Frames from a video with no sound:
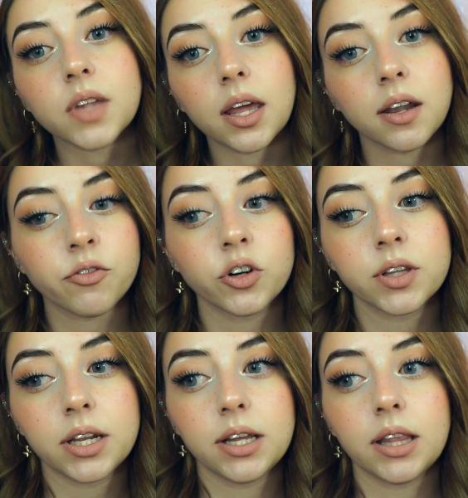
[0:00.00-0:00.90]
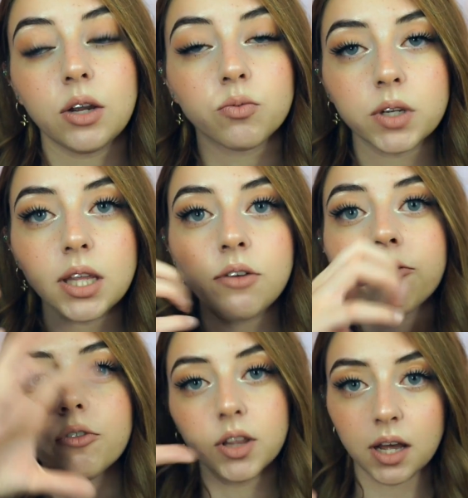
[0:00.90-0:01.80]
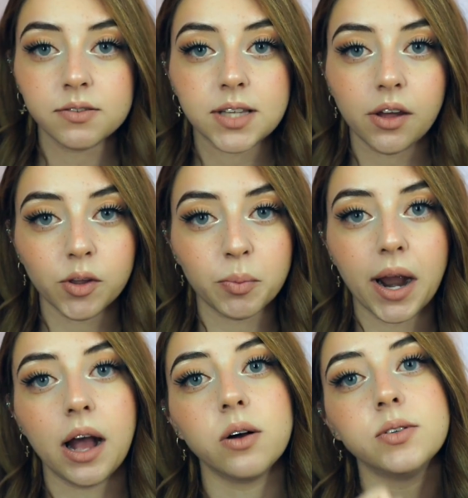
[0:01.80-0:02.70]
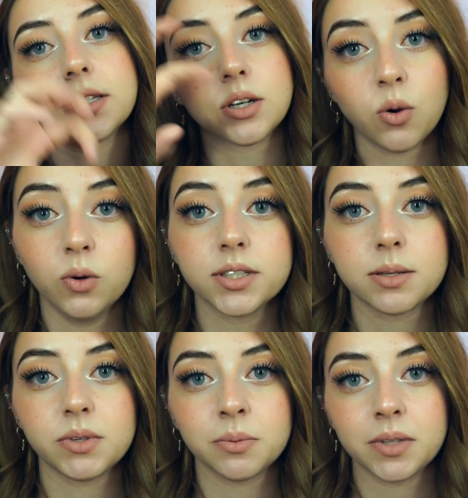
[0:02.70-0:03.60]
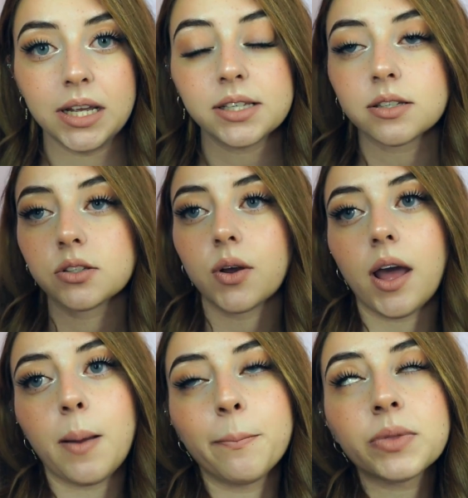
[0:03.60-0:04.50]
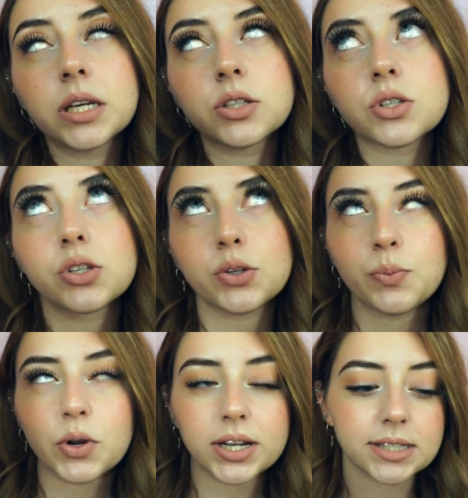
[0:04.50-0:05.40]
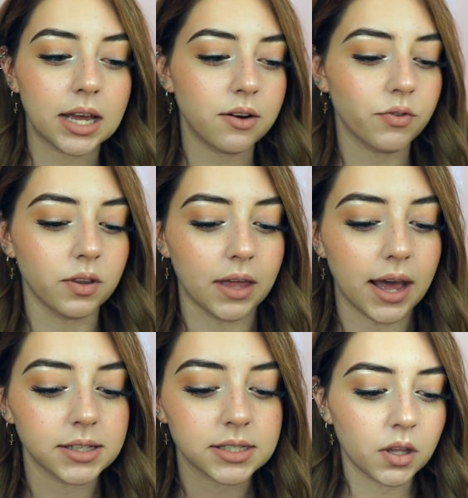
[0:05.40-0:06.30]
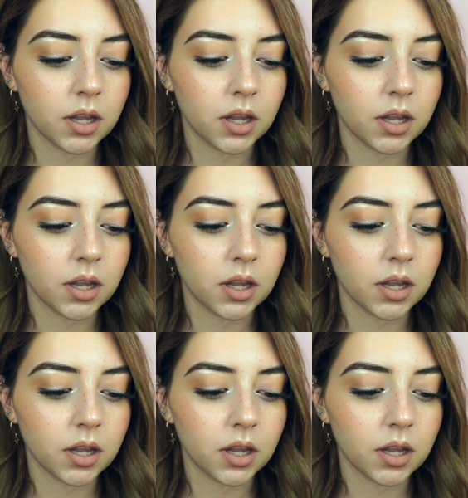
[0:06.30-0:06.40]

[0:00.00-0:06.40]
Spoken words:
And I've heard that it like really fluffs out the brows and holds them into place, so I'm super excited for that.